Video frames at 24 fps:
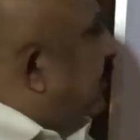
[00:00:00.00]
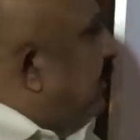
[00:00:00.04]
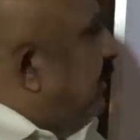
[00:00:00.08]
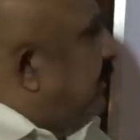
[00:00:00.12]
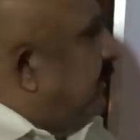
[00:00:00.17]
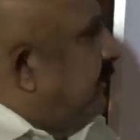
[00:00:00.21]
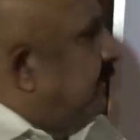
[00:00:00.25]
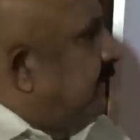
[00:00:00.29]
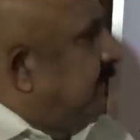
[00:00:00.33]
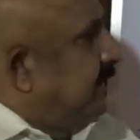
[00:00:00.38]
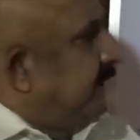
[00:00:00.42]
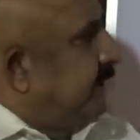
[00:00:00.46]

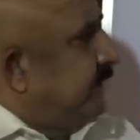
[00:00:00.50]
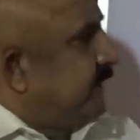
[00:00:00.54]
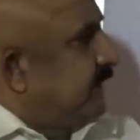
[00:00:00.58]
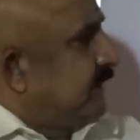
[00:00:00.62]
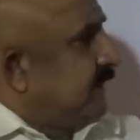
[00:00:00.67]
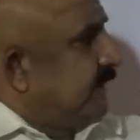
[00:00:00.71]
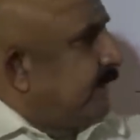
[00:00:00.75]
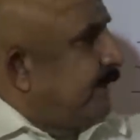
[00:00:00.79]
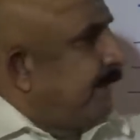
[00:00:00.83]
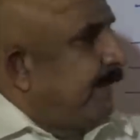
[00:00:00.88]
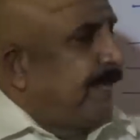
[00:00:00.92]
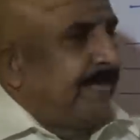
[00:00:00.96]

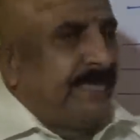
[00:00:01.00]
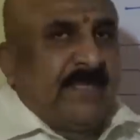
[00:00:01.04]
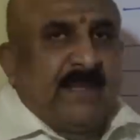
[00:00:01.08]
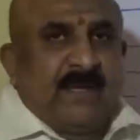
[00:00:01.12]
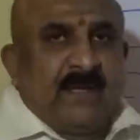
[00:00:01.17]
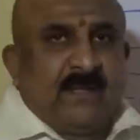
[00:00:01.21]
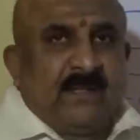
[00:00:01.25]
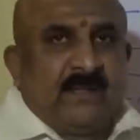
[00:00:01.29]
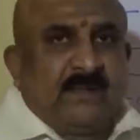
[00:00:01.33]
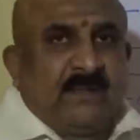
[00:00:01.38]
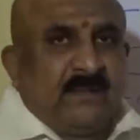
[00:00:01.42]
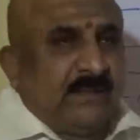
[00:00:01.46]
problems.
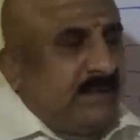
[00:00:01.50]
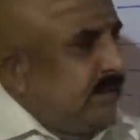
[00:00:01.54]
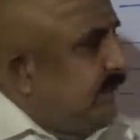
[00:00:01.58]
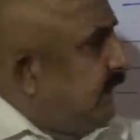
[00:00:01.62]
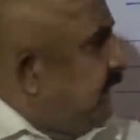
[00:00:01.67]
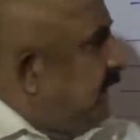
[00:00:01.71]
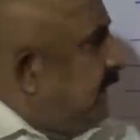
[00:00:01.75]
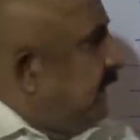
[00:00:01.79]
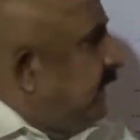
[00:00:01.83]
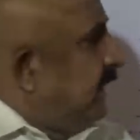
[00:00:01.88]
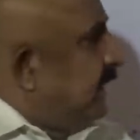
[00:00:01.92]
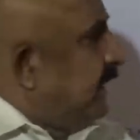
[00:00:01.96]

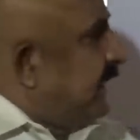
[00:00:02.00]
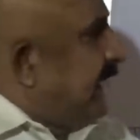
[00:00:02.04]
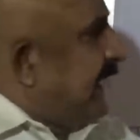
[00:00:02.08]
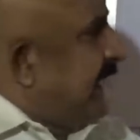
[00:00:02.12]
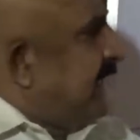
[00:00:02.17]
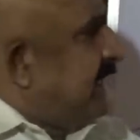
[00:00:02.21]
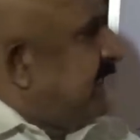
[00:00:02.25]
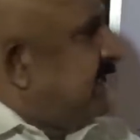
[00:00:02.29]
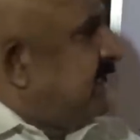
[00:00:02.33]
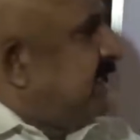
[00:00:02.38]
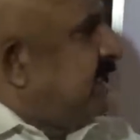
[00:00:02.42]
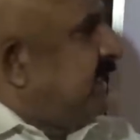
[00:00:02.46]

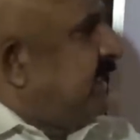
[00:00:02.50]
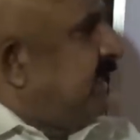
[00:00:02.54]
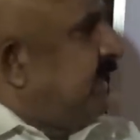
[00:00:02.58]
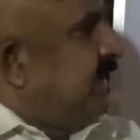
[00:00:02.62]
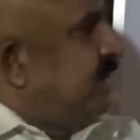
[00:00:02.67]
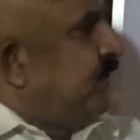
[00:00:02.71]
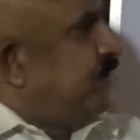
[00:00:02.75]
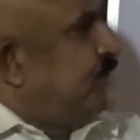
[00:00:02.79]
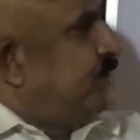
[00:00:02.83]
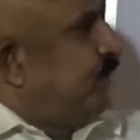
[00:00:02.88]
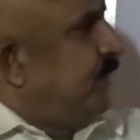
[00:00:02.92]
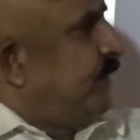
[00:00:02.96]

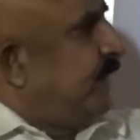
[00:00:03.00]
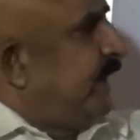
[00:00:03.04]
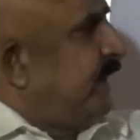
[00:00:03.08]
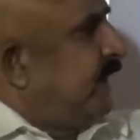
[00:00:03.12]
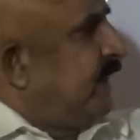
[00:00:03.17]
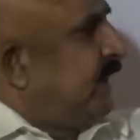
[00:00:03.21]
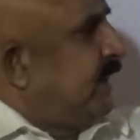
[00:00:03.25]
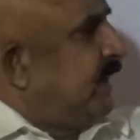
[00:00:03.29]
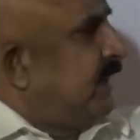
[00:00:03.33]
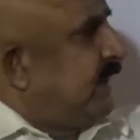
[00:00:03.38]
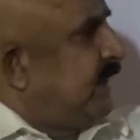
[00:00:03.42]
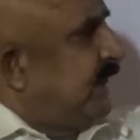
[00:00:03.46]
Transiting
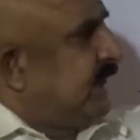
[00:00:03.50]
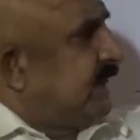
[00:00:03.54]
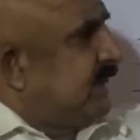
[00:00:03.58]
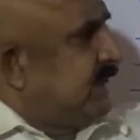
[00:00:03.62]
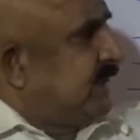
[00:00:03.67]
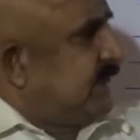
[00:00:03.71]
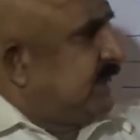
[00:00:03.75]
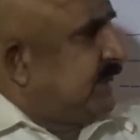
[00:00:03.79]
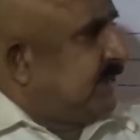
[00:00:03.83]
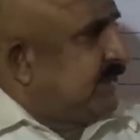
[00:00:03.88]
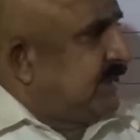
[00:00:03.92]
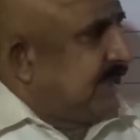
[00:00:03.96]
Jupiter
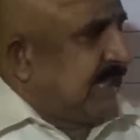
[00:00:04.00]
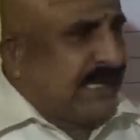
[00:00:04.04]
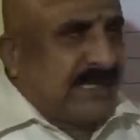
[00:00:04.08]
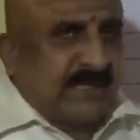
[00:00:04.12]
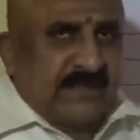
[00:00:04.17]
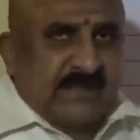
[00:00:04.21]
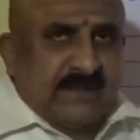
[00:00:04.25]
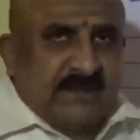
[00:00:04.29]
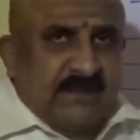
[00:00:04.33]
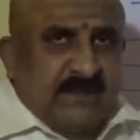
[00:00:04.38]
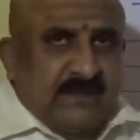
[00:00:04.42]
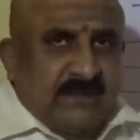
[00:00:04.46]
touches
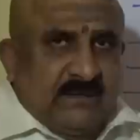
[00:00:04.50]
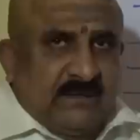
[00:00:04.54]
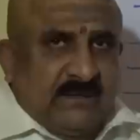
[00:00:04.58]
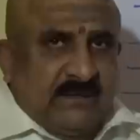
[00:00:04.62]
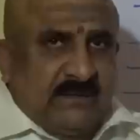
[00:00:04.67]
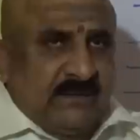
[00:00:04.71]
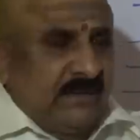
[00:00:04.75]
Saturn.